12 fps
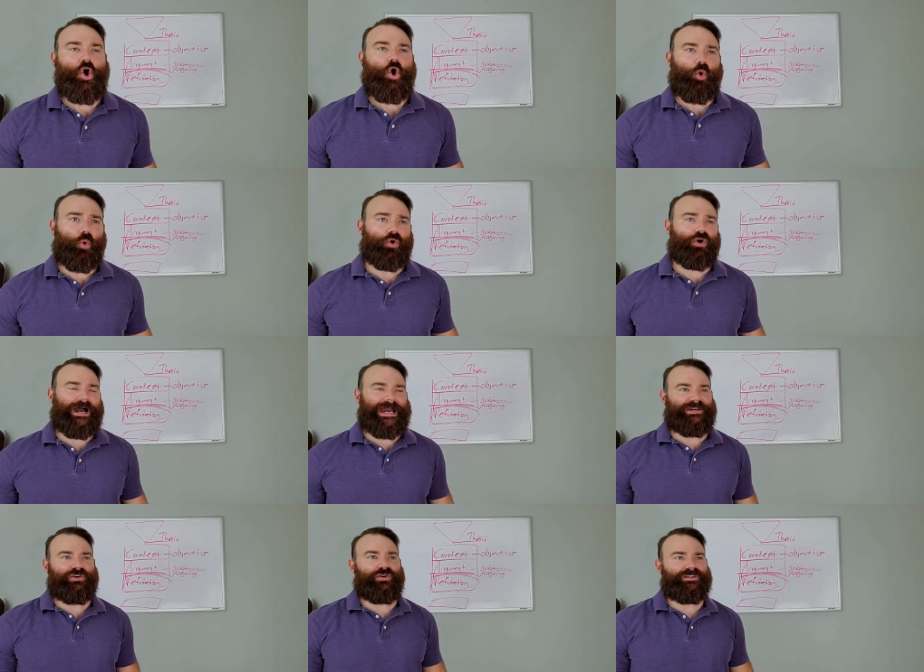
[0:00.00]
Or I
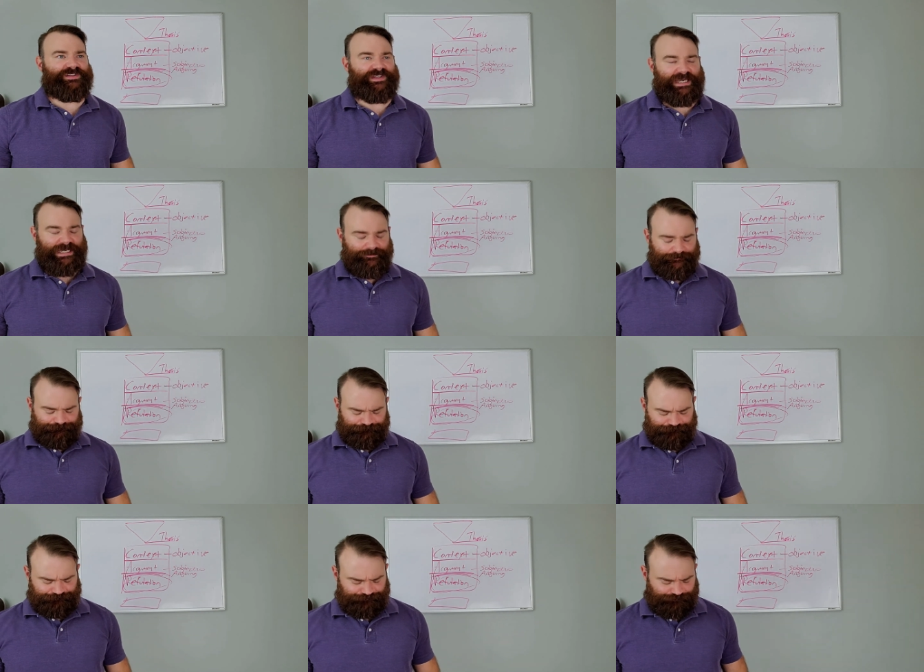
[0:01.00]
could say,
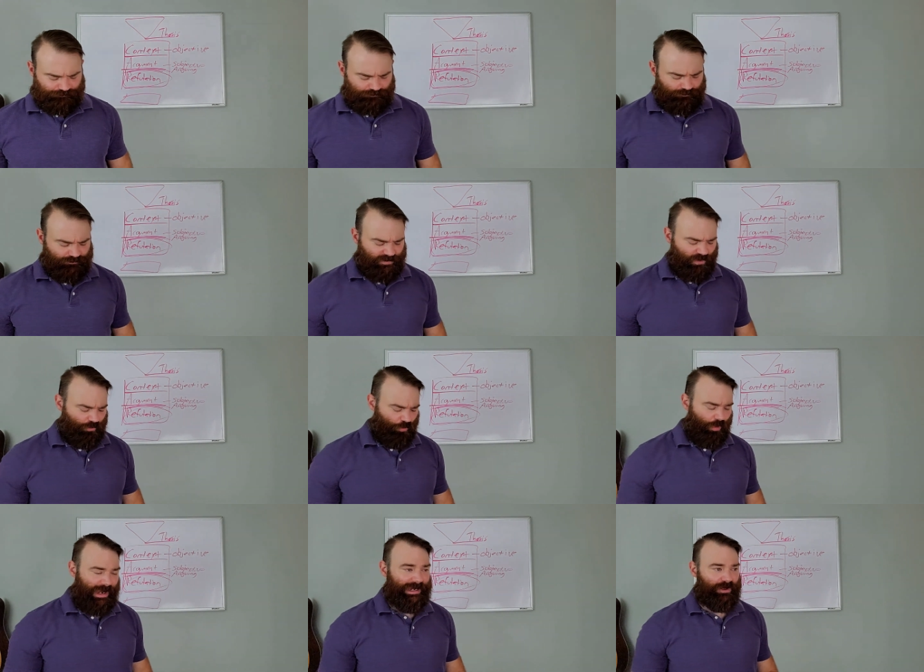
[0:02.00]

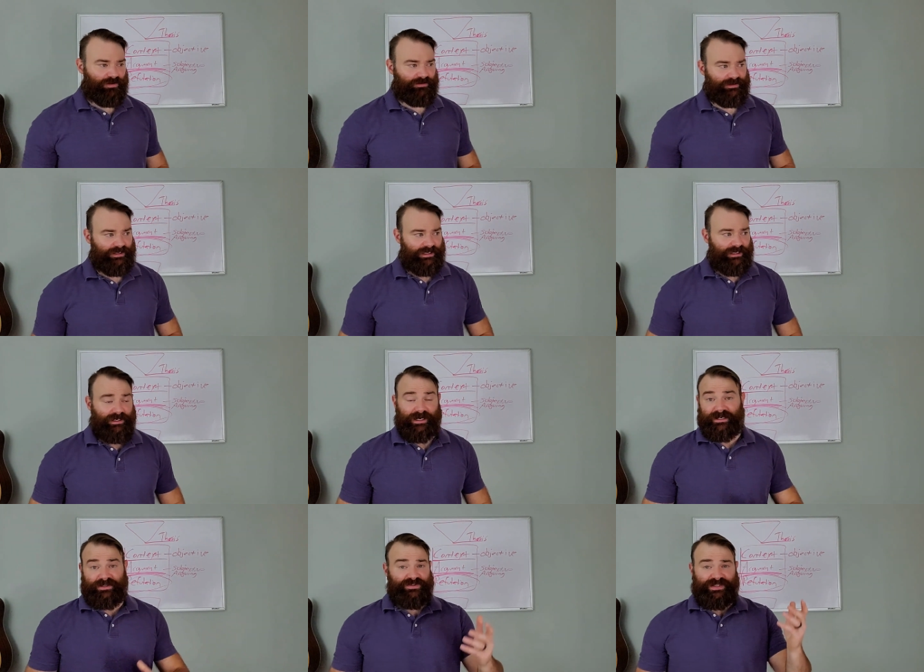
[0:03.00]

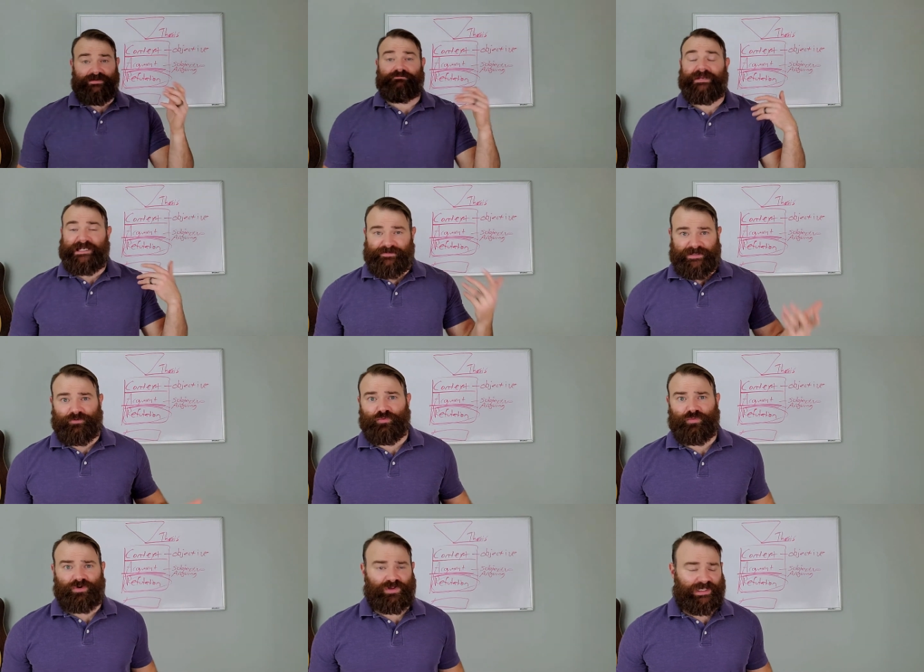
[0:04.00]
many people
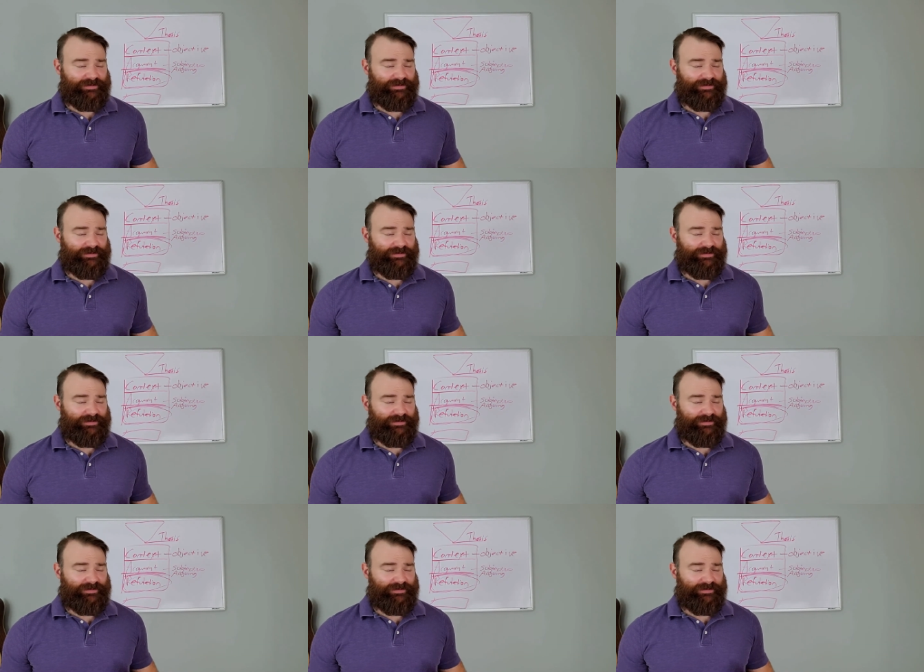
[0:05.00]
will claim